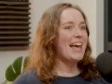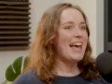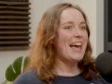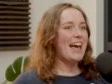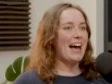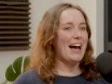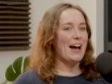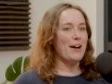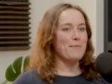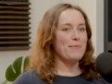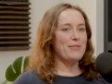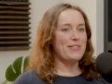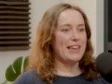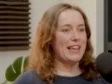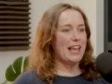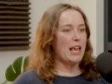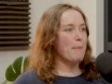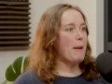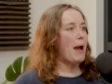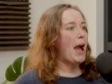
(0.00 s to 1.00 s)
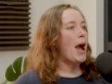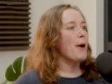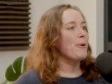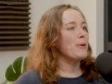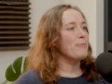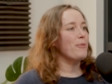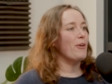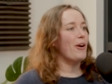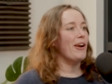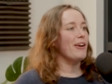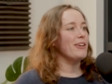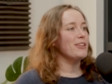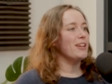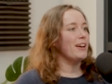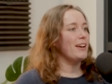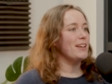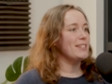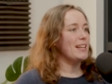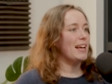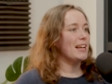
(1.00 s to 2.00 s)
thinking about how we
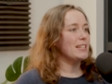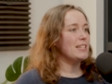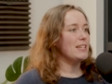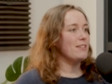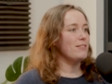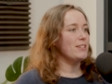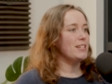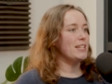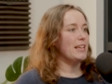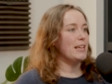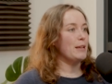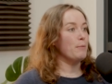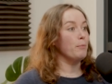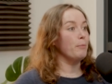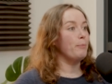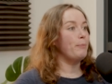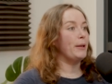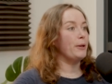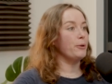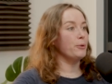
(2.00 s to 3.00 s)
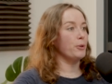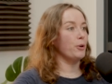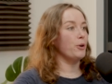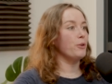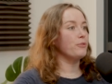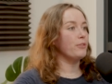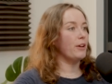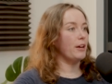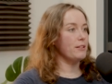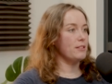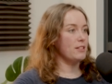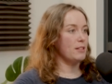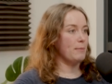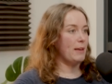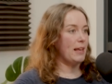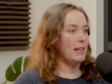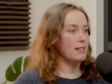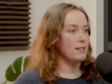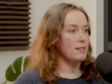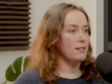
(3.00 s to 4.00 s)
prioritize activity and build off customer
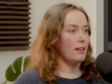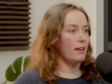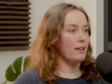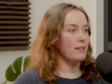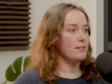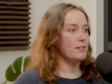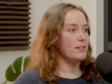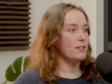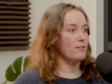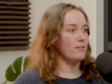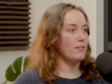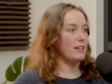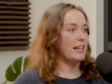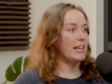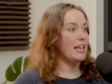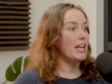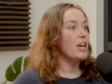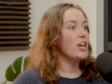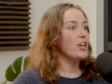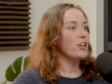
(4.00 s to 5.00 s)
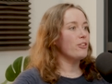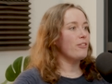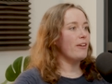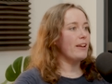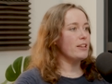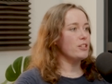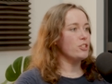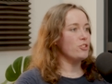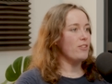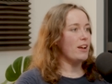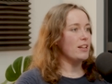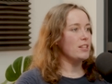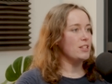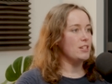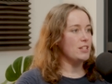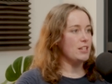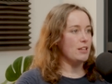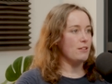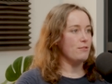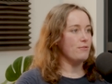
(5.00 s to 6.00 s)
insights to really create a
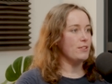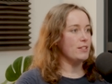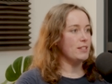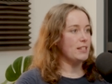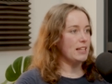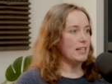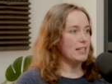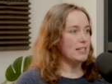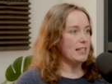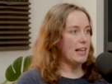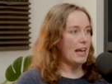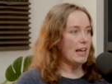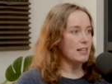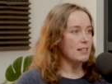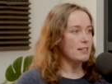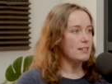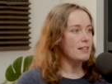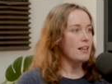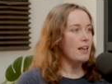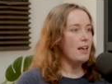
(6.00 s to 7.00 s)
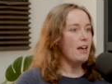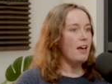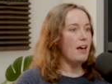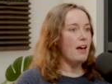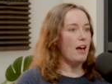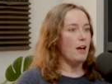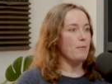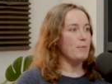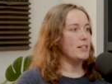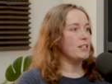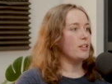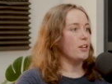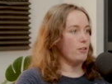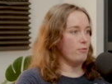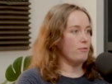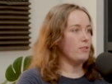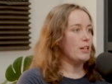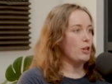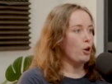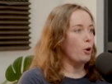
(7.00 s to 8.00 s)
strategy for success that's going to
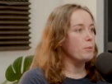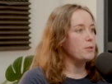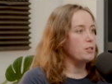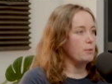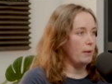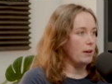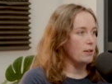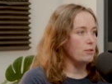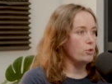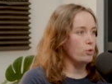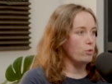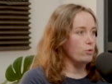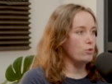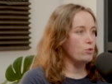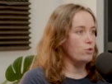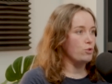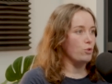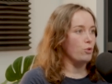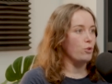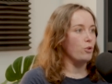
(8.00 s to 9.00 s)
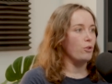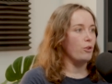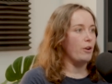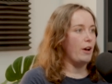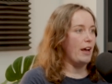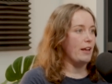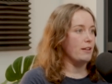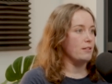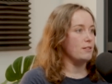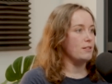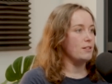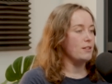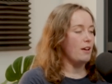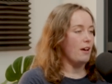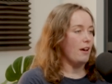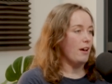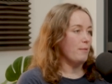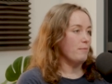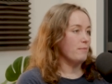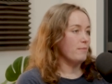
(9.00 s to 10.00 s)
really optimize your store and
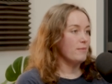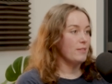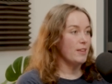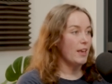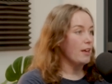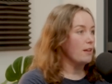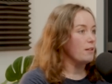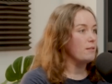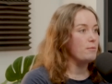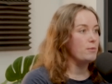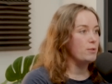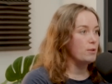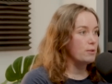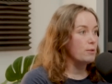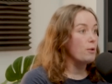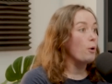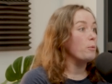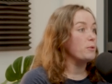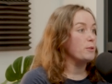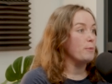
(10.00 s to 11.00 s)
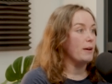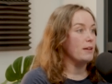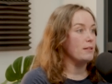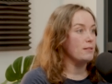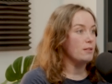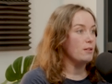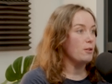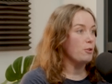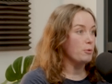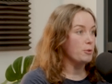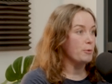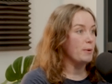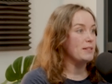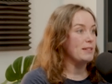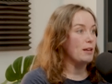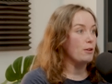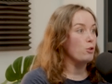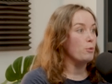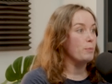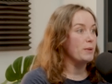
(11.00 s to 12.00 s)
optimize
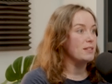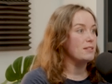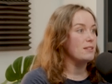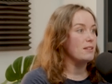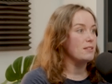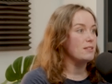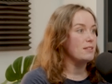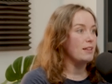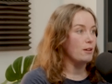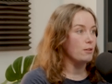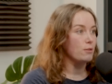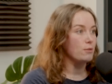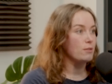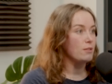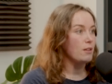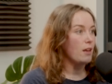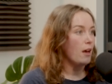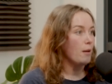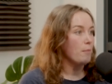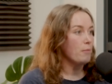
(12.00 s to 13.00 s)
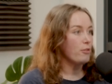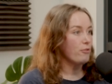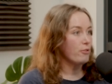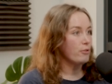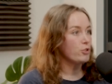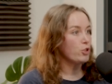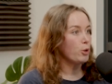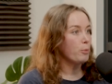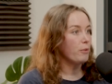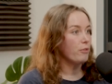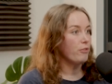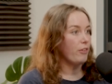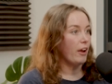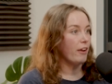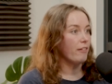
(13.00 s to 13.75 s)
how your business sells through Shopify,